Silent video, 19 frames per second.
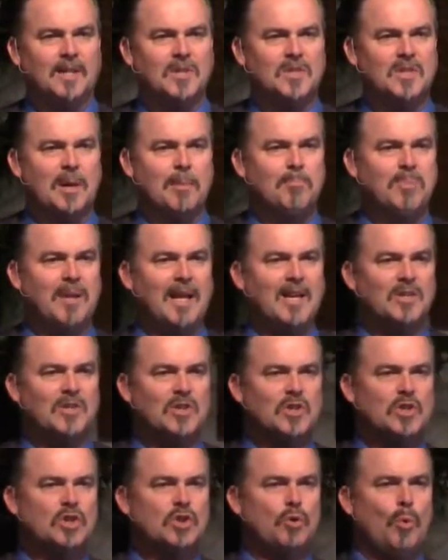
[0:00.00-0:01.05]
some
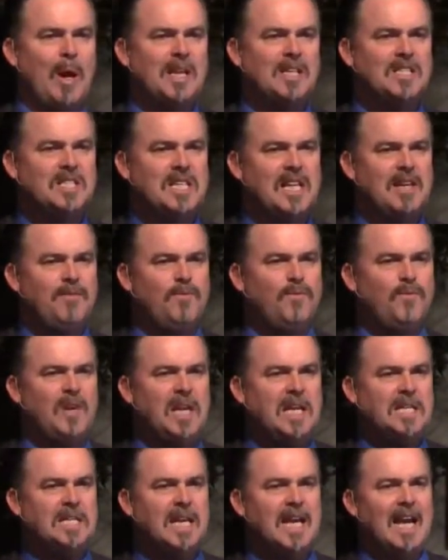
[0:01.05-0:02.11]
places 20
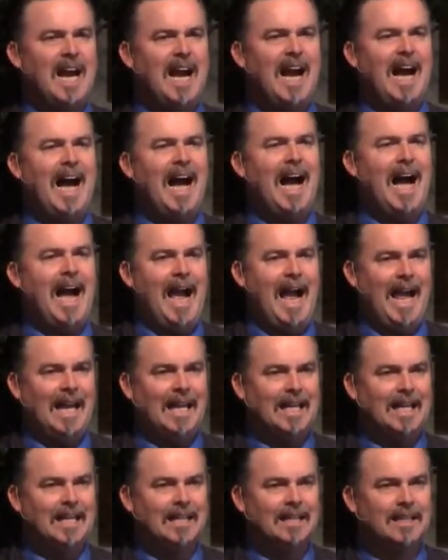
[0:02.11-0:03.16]
feet high,
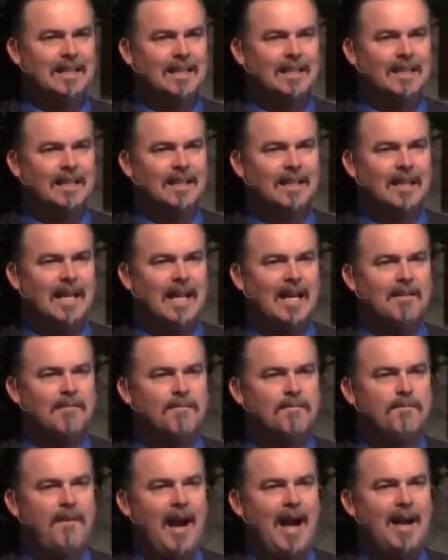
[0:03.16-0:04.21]
in
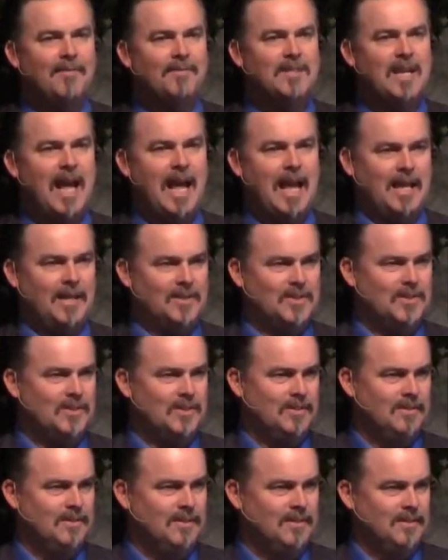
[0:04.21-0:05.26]
five days.
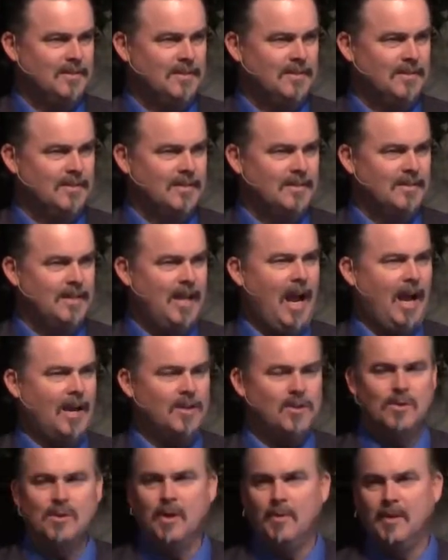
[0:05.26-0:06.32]
Yeah,
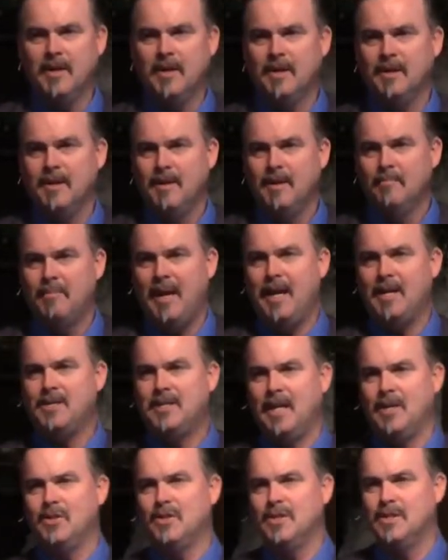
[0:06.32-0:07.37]
you don't want to pay
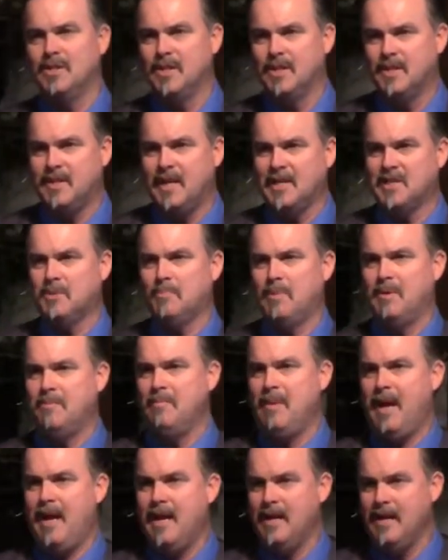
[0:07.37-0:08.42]
attention to the dustbin
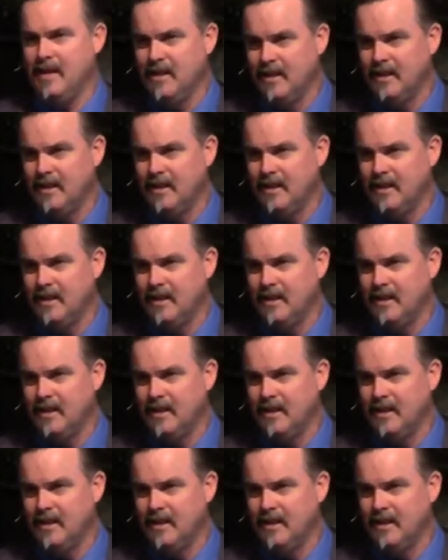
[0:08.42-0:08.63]
man?